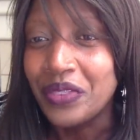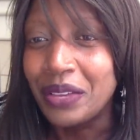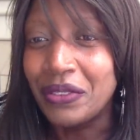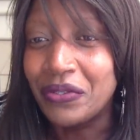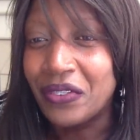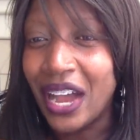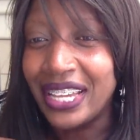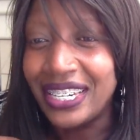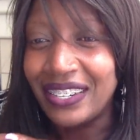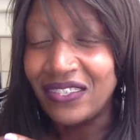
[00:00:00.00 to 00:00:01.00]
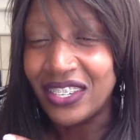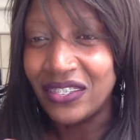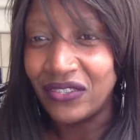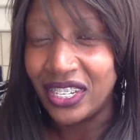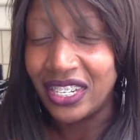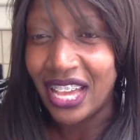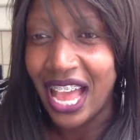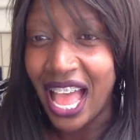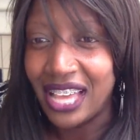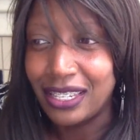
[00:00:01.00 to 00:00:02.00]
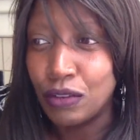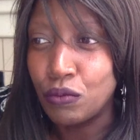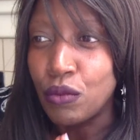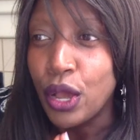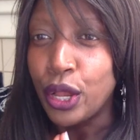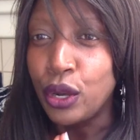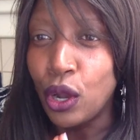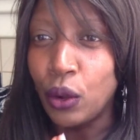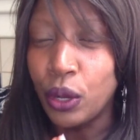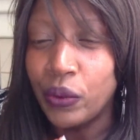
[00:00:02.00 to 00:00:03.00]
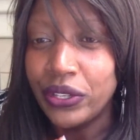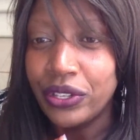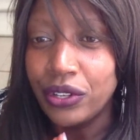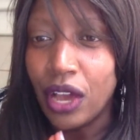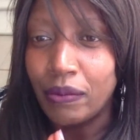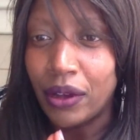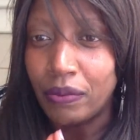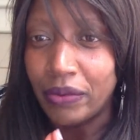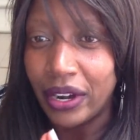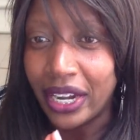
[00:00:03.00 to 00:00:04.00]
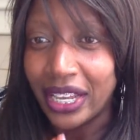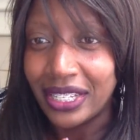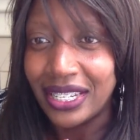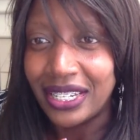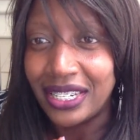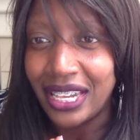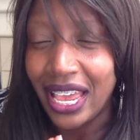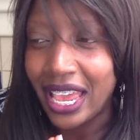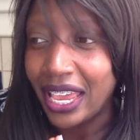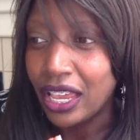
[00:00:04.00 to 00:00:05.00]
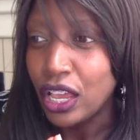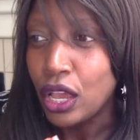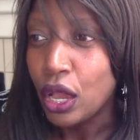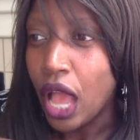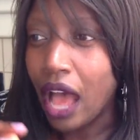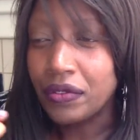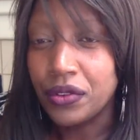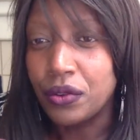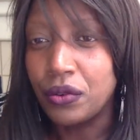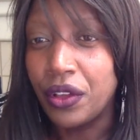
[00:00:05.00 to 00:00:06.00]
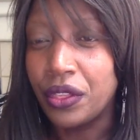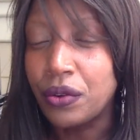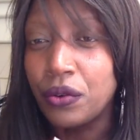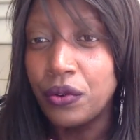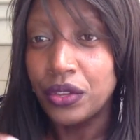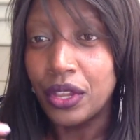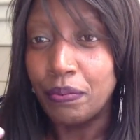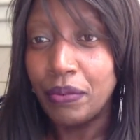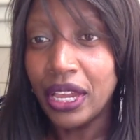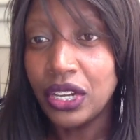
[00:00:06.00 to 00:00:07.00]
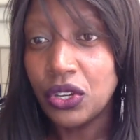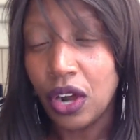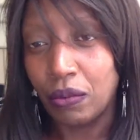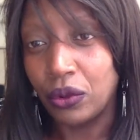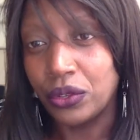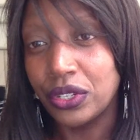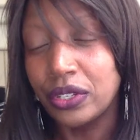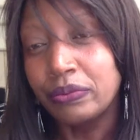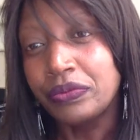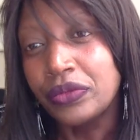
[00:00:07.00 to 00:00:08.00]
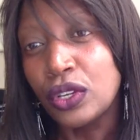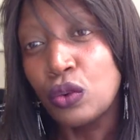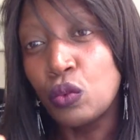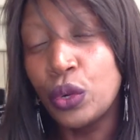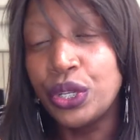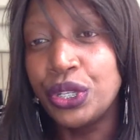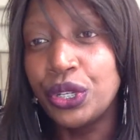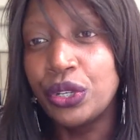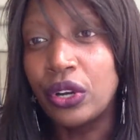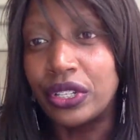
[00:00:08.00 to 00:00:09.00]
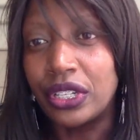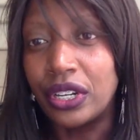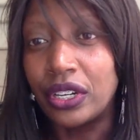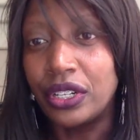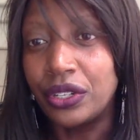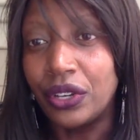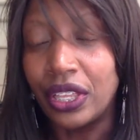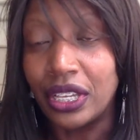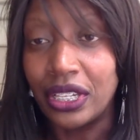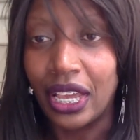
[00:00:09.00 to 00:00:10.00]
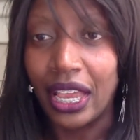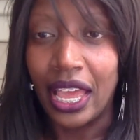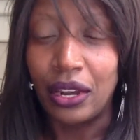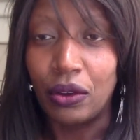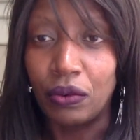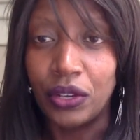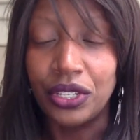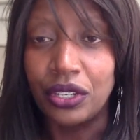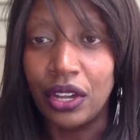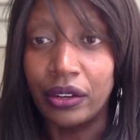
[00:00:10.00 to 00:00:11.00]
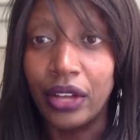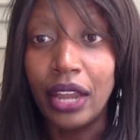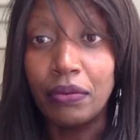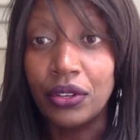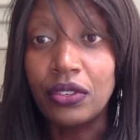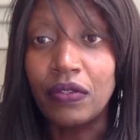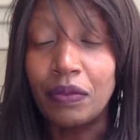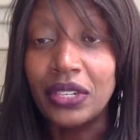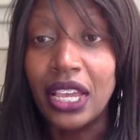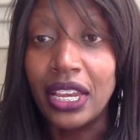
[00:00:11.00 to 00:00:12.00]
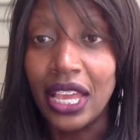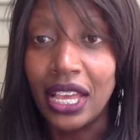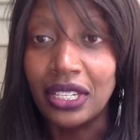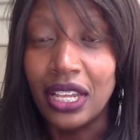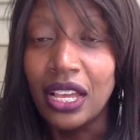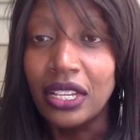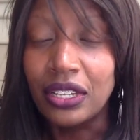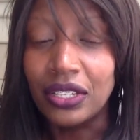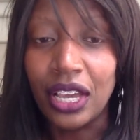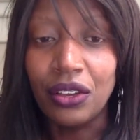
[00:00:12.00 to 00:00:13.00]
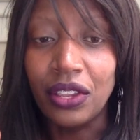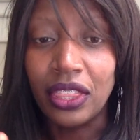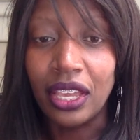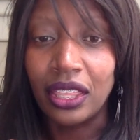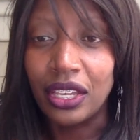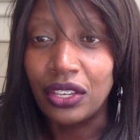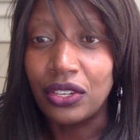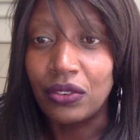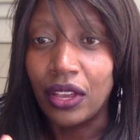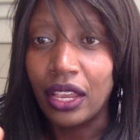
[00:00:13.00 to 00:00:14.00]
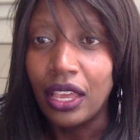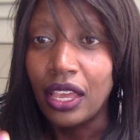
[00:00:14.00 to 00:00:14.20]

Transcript: before I did this video. I asked them, knowing what you know about America today, after going through the many troubles, would you consider doing this again, knowing what you know? And most of them said yes. So it's a good thing that you're doing.